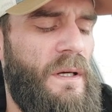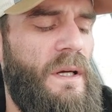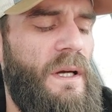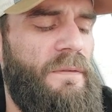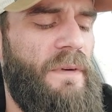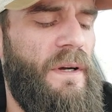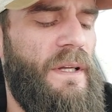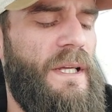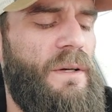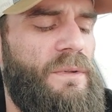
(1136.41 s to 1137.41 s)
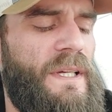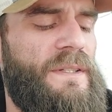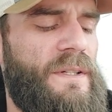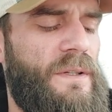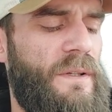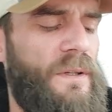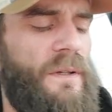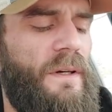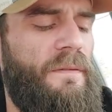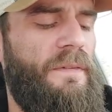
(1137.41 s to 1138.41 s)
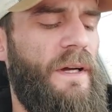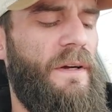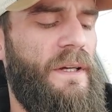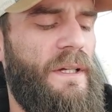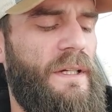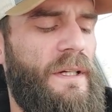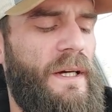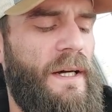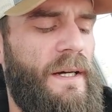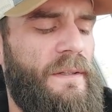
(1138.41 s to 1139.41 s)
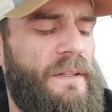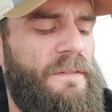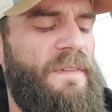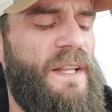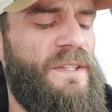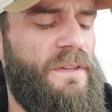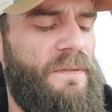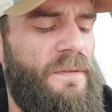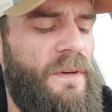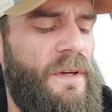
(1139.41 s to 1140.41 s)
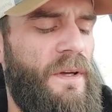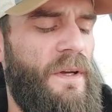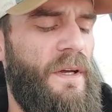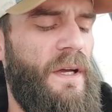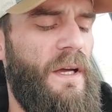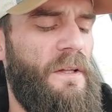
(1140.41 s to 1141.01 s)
and very egotistical and very defensive. And the